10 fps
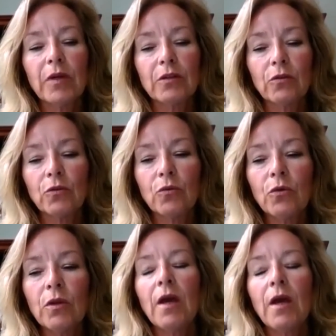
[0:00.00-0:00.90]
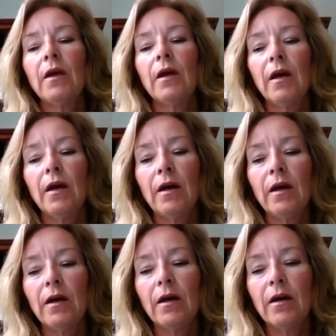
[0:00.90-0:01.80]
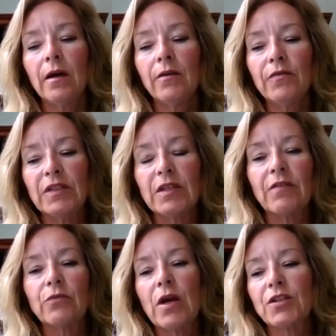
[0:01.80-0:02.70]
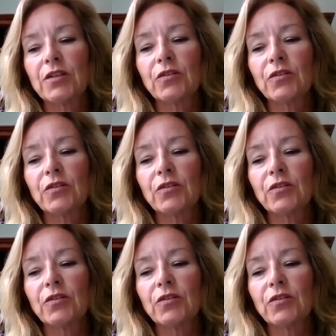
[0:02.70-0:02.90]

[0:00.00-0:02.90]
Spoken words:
but not all, vis-a-vis Russia.